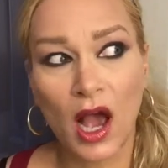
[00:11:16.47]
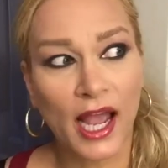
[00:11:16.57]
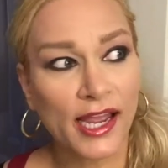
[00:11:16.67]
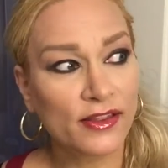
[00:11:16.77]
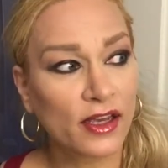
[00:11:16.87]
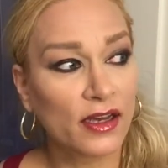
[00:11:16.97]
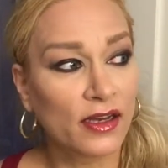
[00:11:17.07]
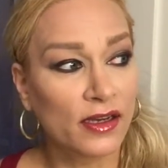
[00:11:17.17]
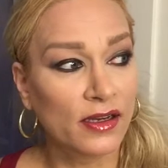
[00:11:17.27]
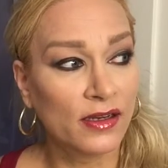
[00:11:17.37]
I
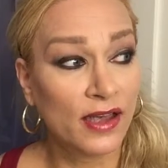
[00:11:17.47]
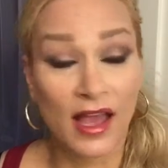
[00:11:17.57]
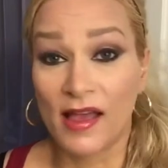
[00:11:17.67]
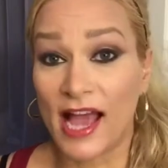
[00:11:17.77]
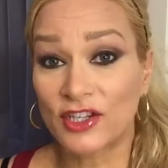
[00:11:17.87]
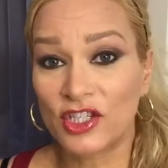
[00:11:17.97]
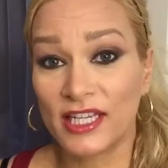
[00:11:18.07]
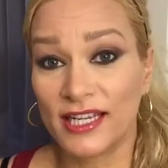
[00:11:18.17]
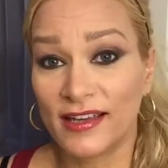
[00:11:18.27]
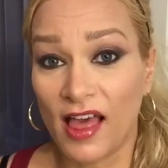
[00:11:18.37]
had
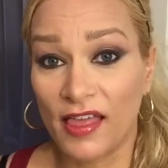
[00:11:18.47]
actually